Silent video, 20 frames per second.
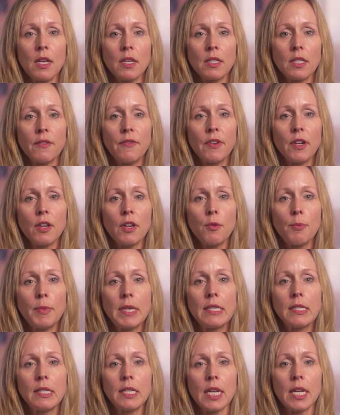Severe
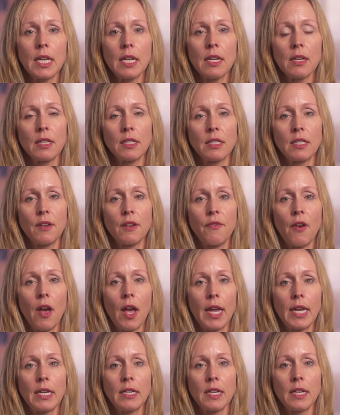obesity is
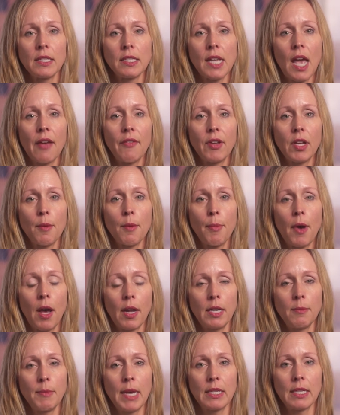defined as having a
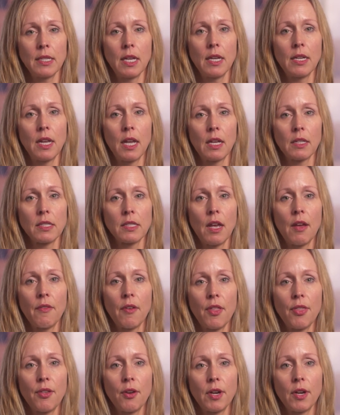body mass index
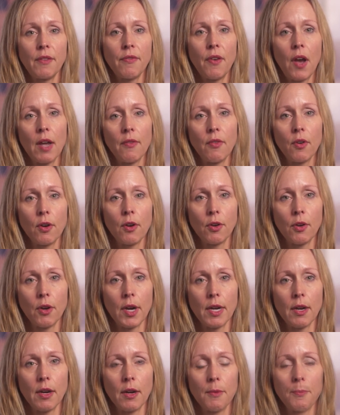of a 35 or
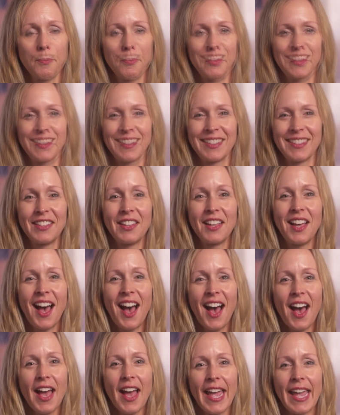greater.
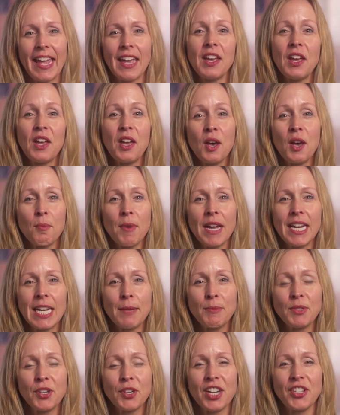Hi, my
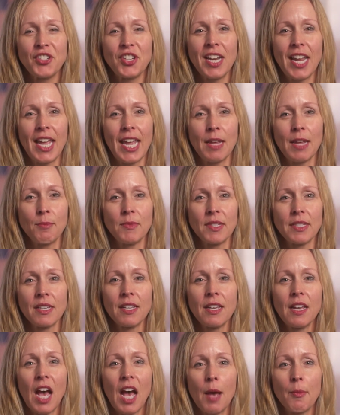name is Gretchen Ames.
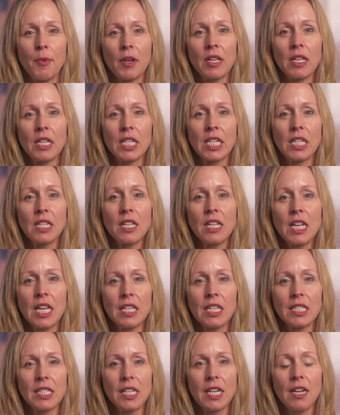I'm a clinical
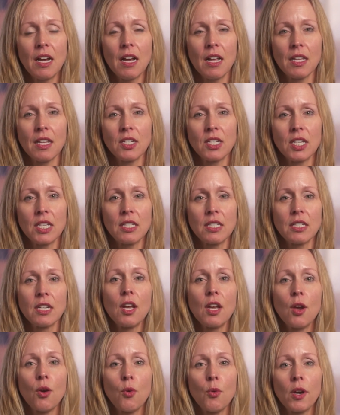health psychologist
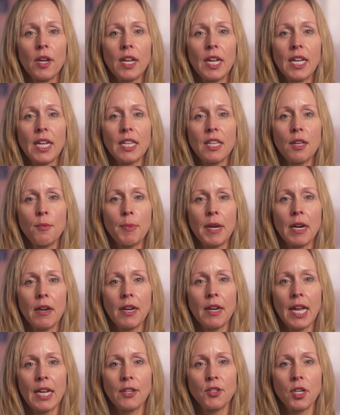working in the
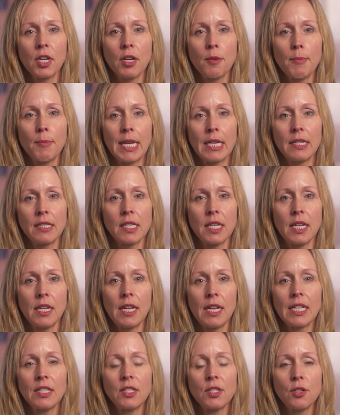Bariatric
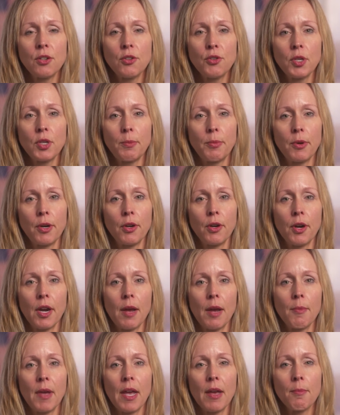Medicine and Surgery
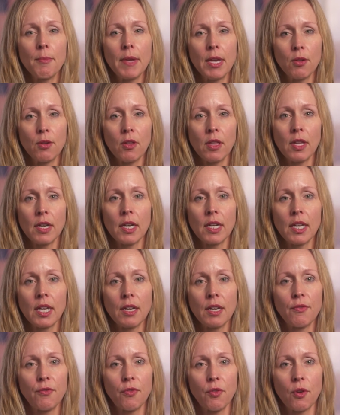program at Mayo Clinic
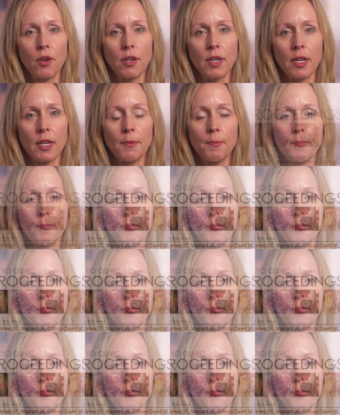in Florida.